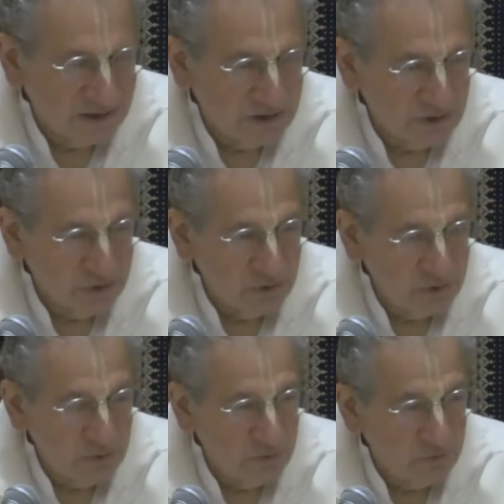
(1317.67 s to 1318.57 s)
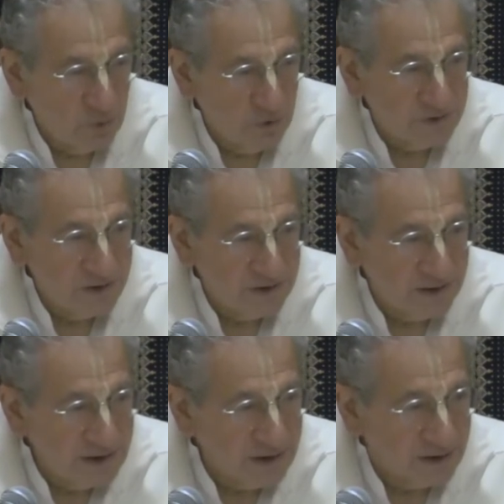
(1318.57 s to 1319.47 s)
It's due to faulty
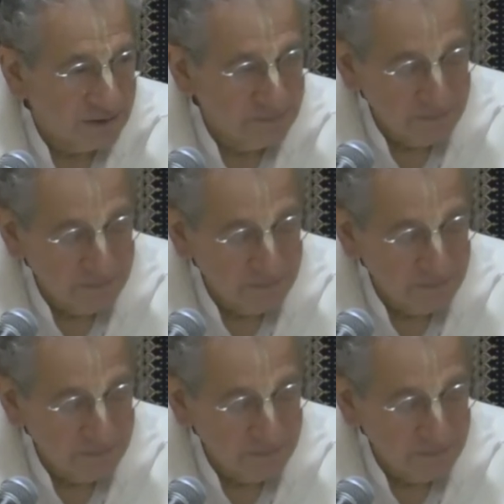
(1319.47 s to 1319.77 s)
thinking.